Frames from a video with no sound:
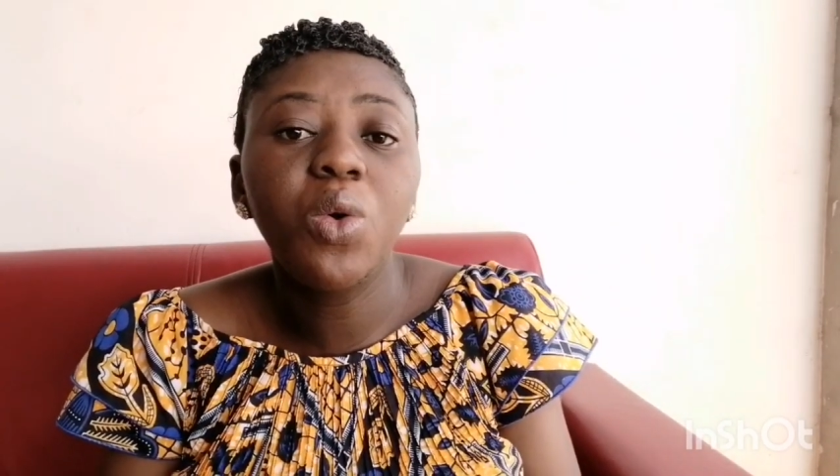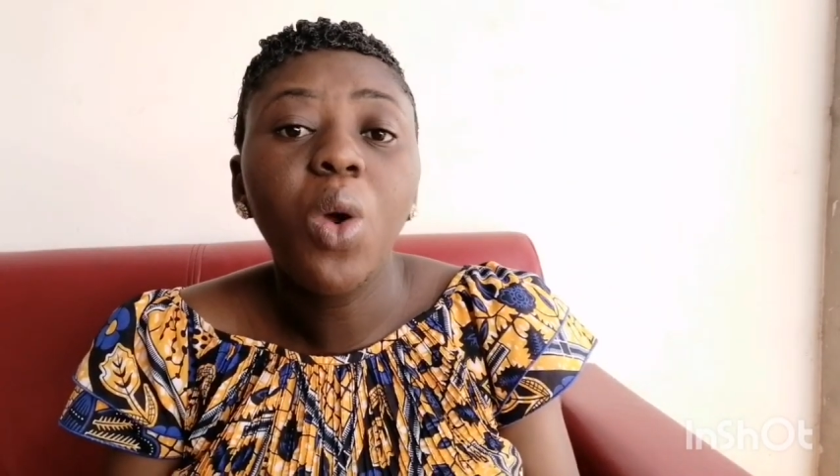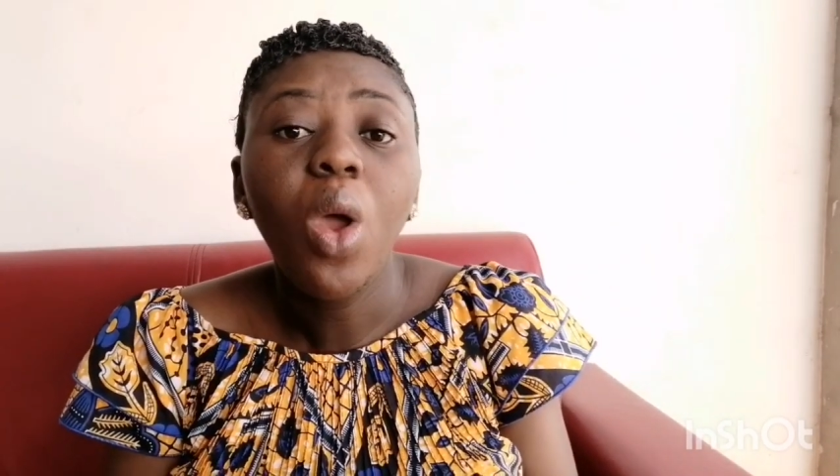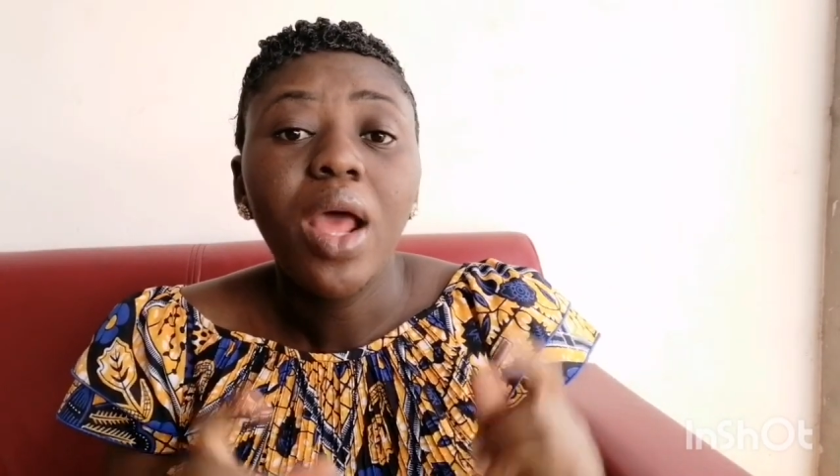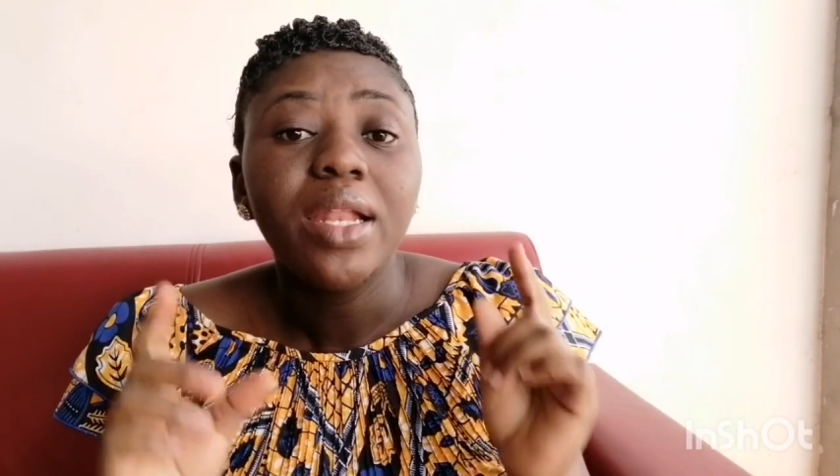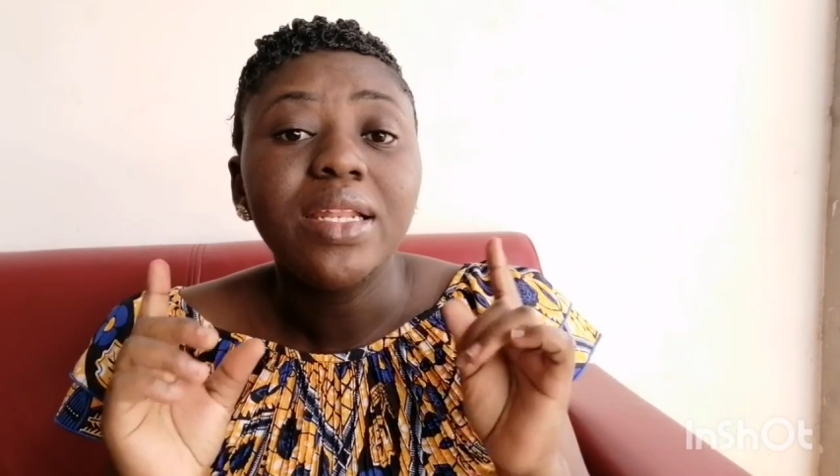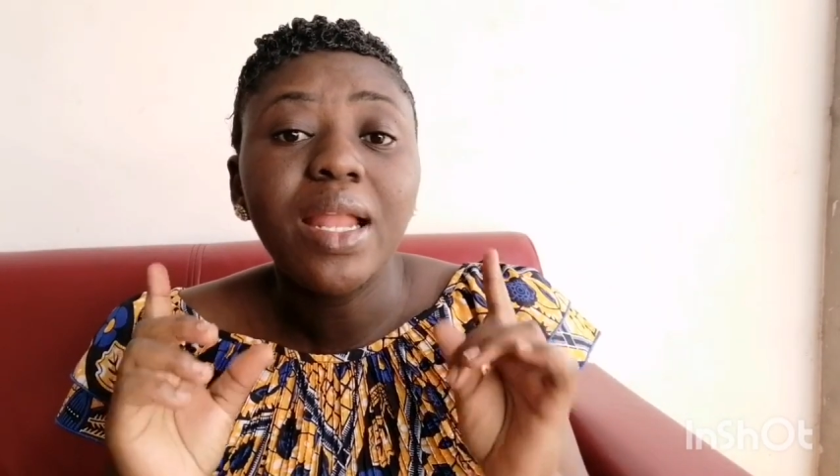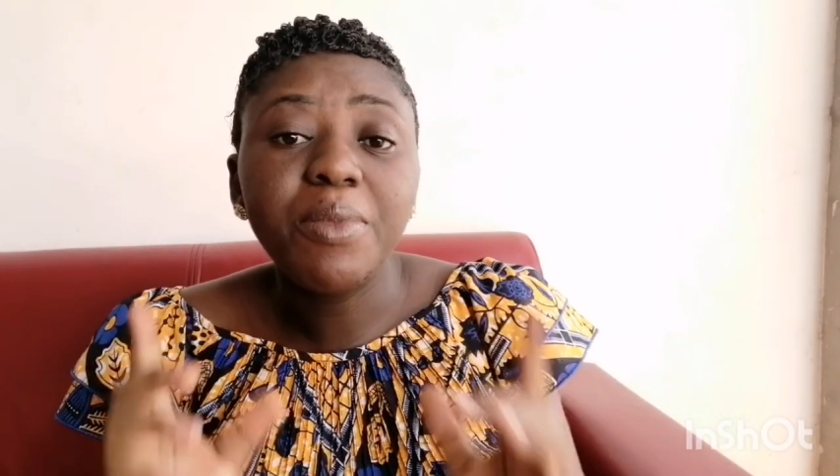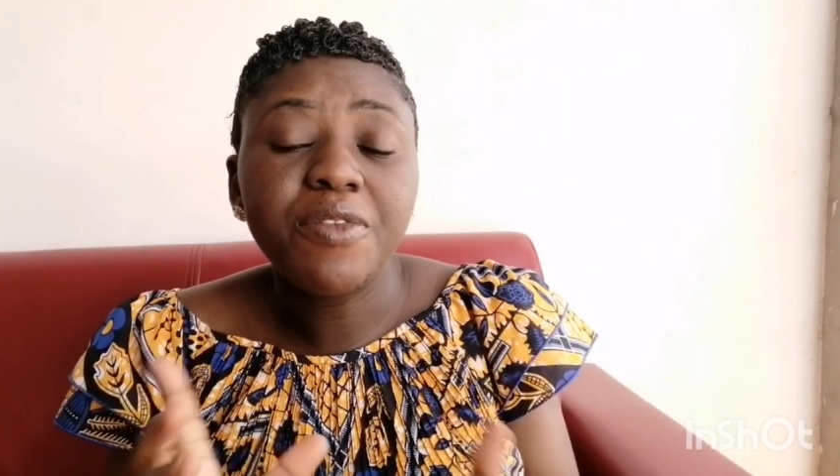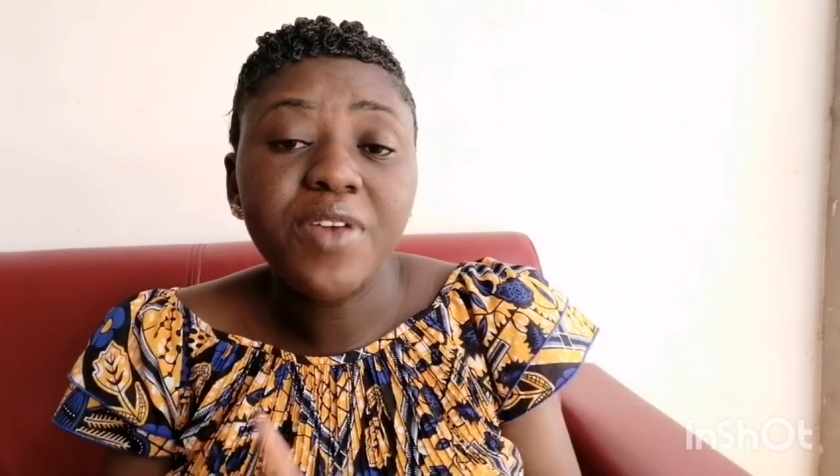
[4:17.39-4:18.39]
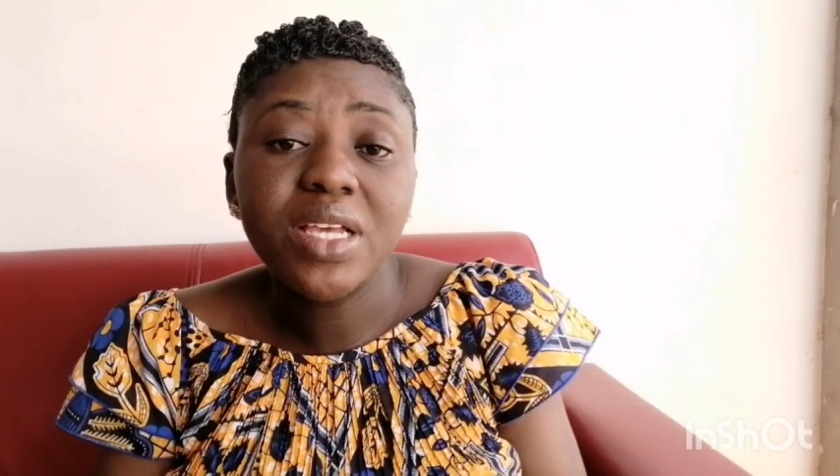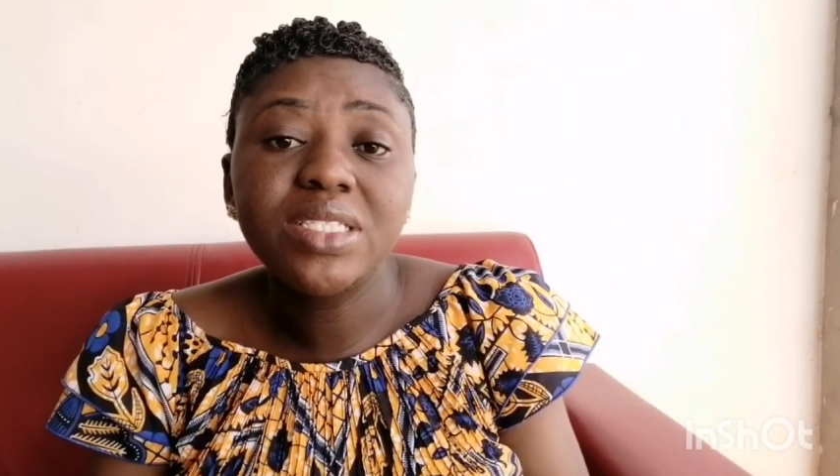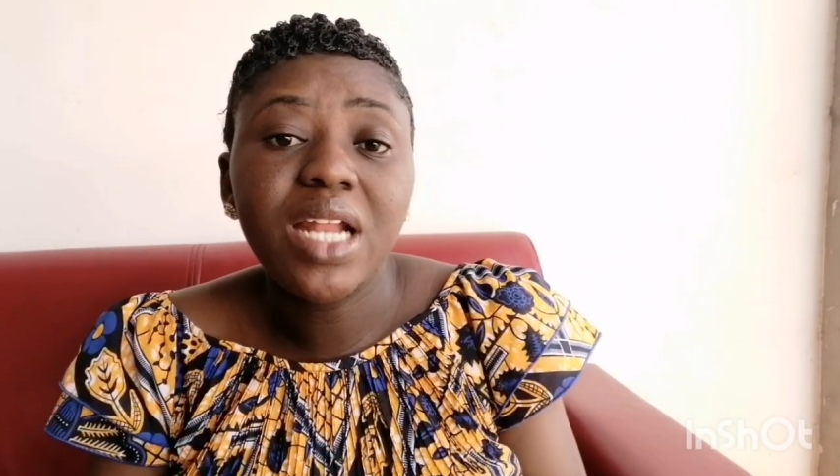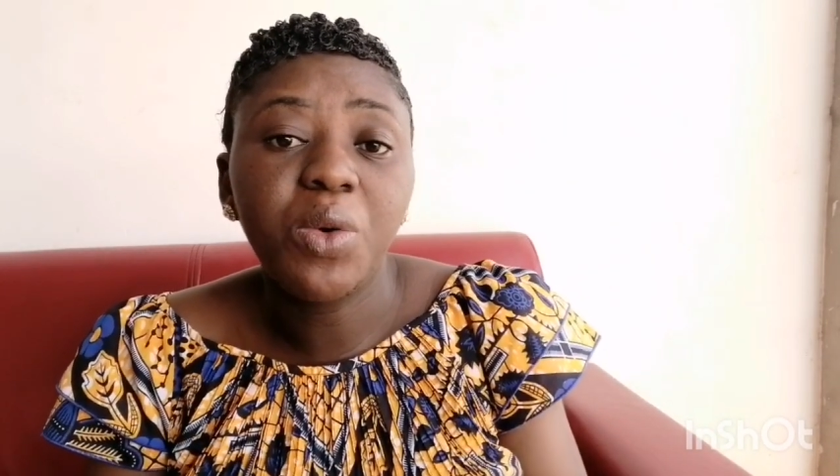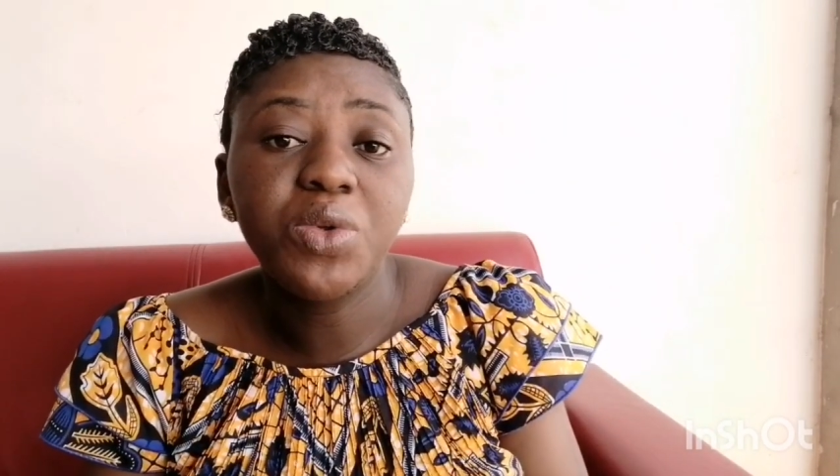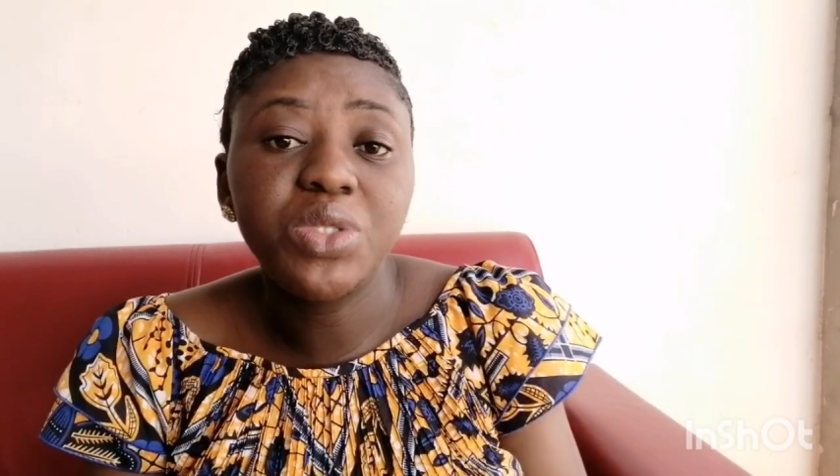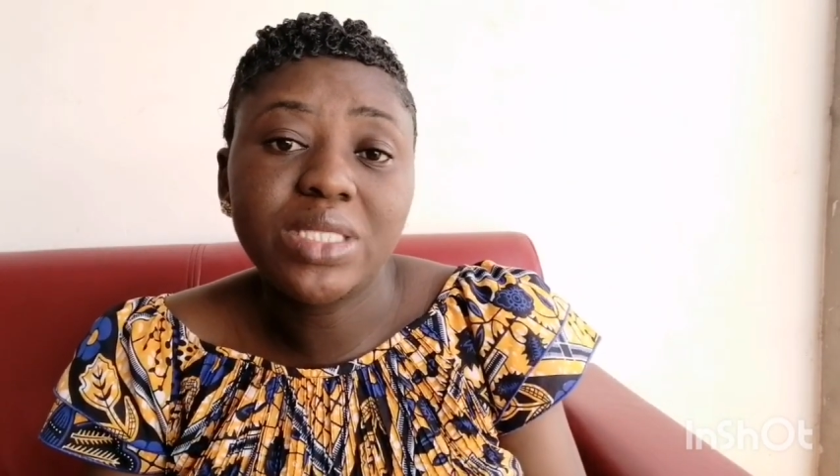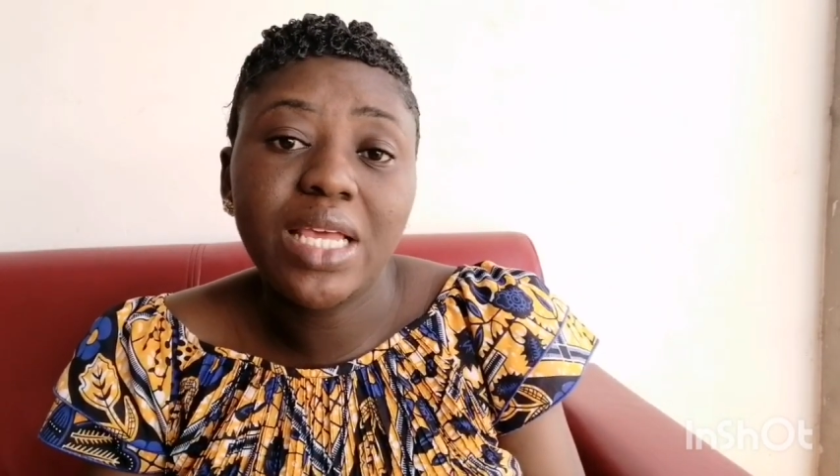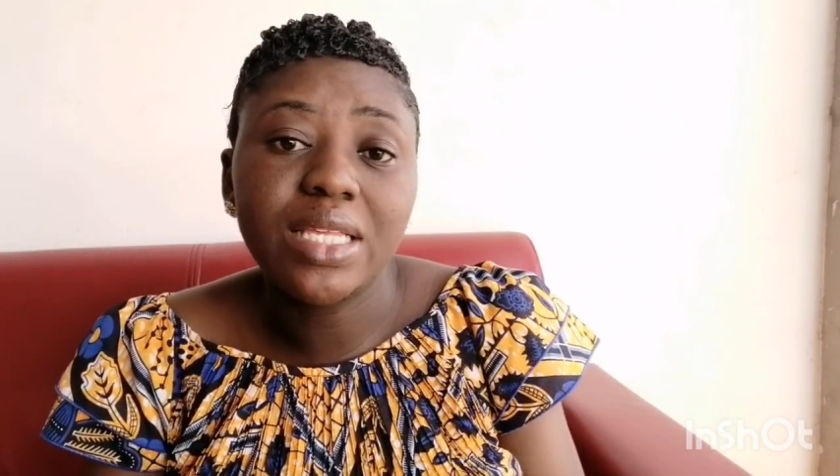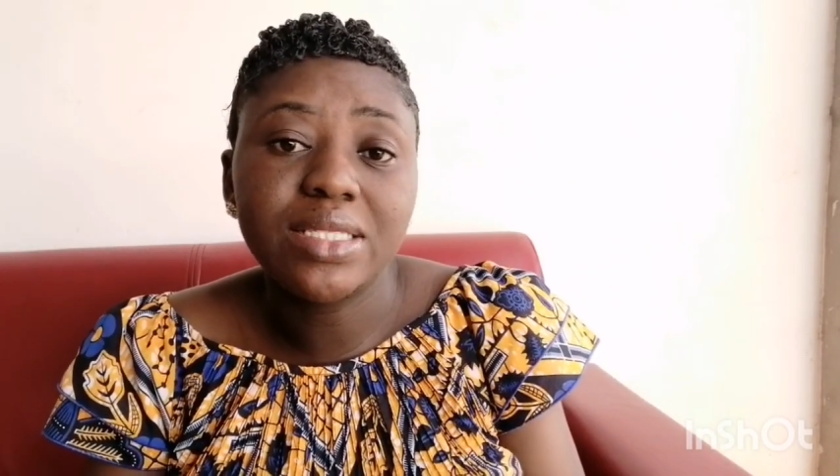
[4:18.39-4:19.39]
So now the first thing I want to
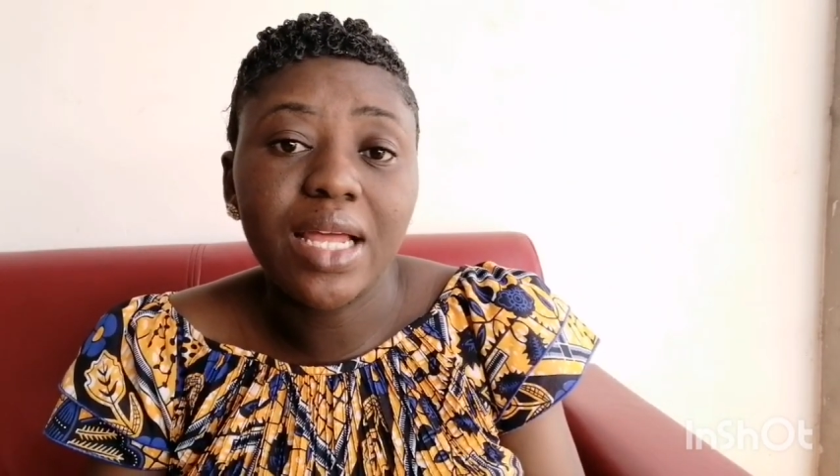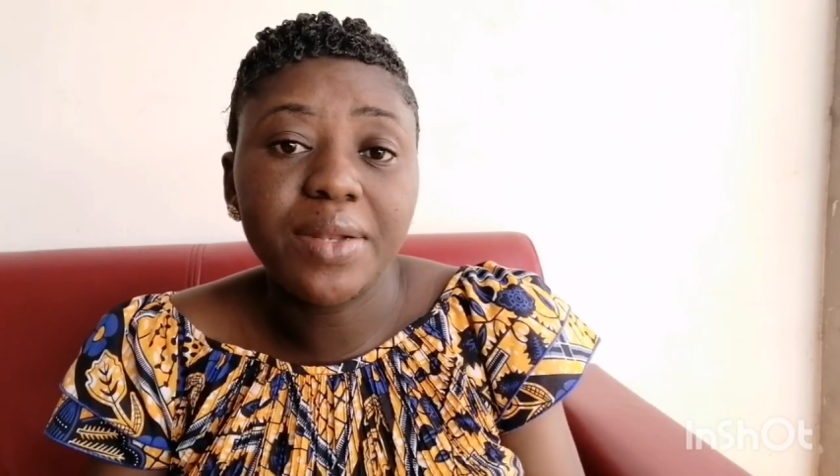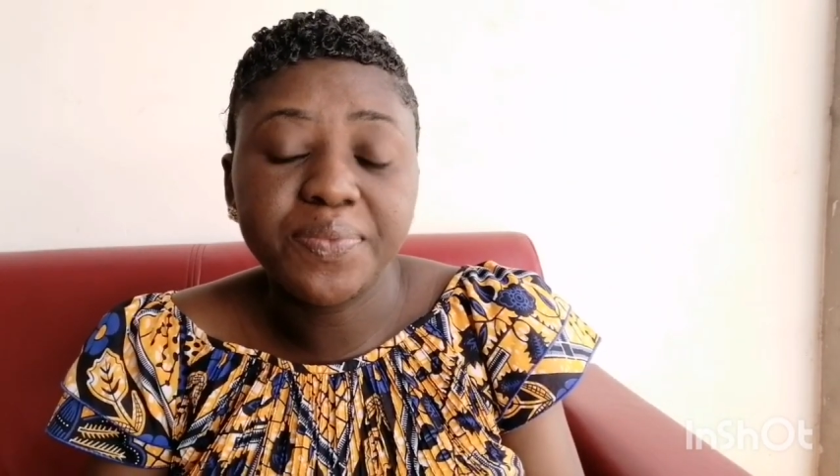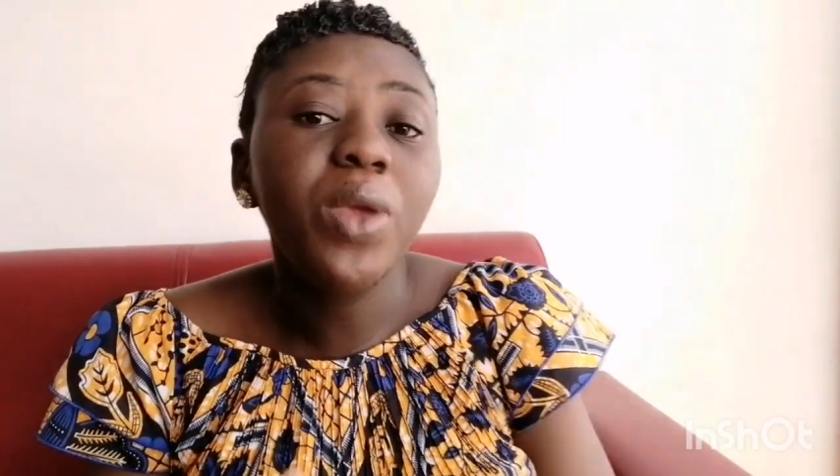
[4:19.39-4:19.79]
say is that